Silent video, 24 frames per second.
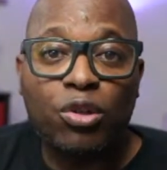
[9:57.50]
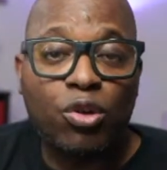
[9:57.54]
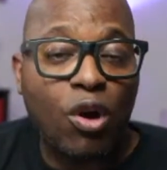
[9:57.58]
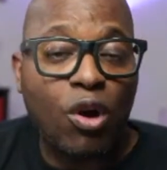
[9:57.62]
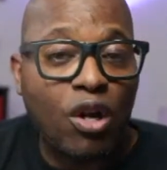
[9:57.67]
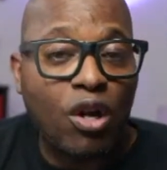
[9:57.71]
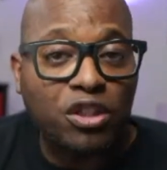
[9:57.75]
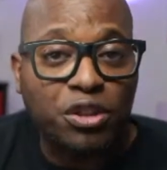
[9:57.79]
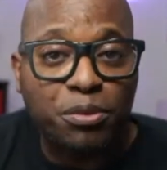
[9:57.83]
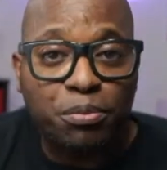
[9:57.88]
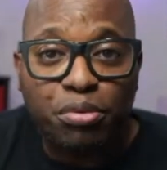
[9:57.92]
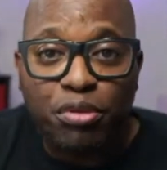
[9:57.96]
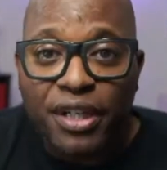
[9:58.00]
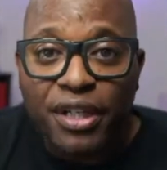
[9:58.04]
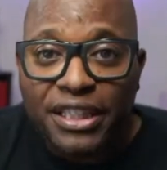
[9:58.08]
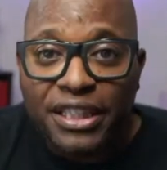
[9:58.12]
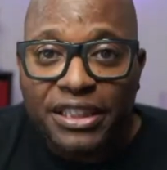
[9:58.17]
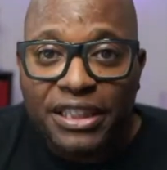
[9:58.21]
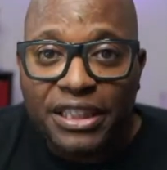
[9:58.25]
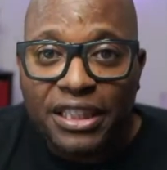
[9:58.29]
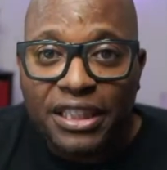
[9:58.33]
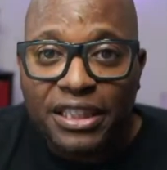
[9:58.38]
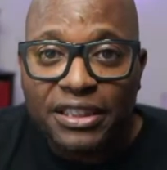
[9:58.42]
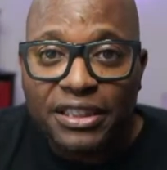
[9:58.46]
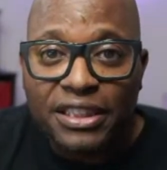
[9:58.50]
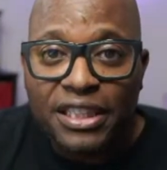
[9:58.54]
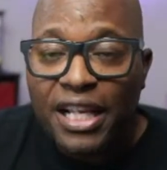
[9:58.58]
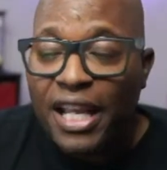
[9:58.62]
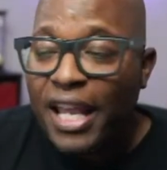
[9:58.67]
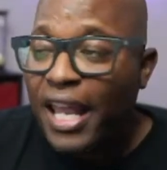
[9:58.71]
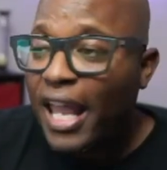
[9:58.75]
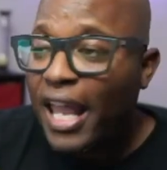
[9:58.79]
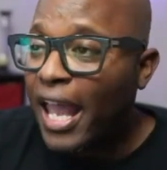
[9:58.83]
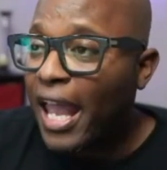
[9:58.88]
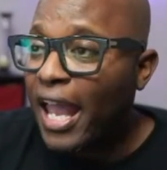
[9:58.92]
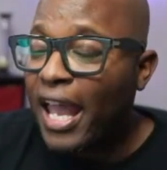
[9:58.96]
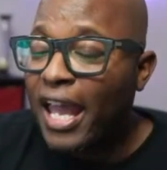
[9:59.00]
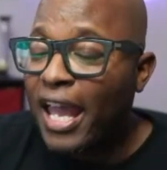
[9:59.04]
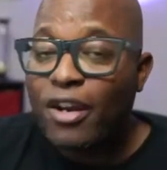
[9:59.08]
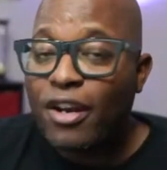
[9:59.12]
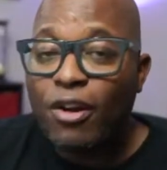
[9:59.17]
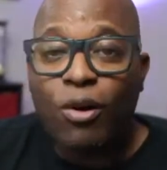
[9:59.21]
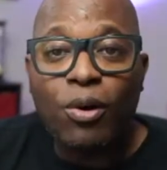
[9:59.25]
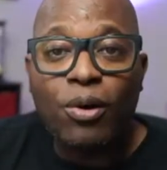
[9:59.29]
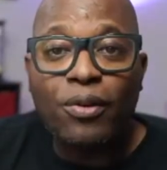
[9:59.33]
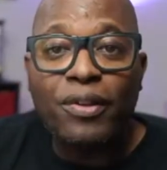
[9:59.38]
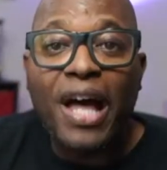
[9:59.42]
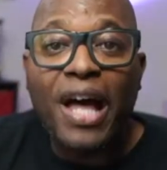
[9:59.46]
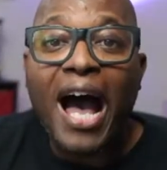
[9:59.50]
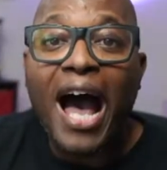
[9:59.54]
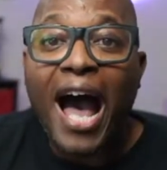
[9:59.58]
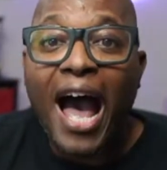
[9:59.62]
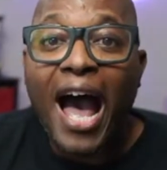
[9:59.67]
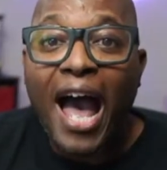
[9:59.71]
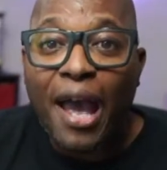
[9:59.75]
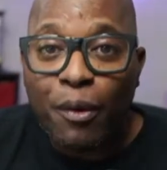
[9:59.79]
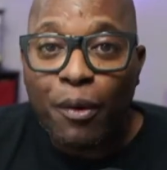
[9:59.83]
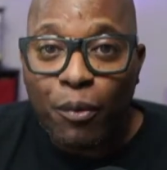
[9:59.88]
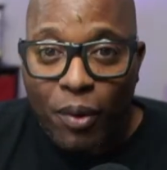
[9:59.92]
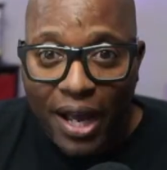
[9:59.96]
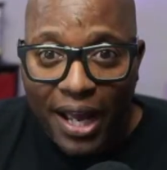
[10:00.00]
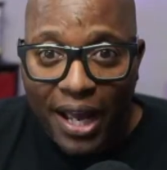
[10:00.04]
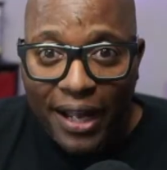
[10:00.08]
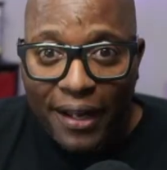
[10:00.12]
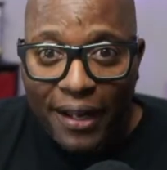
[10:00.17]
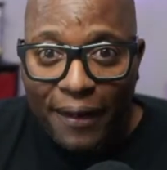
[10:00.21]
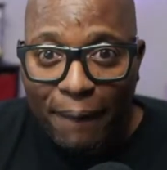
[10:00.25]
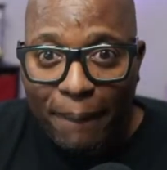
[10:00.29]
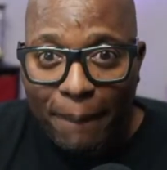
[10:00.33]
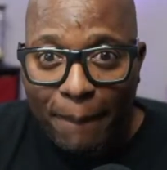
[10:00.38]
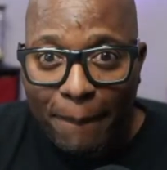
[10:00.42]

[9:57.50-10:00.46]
cross bridges, and on the highway.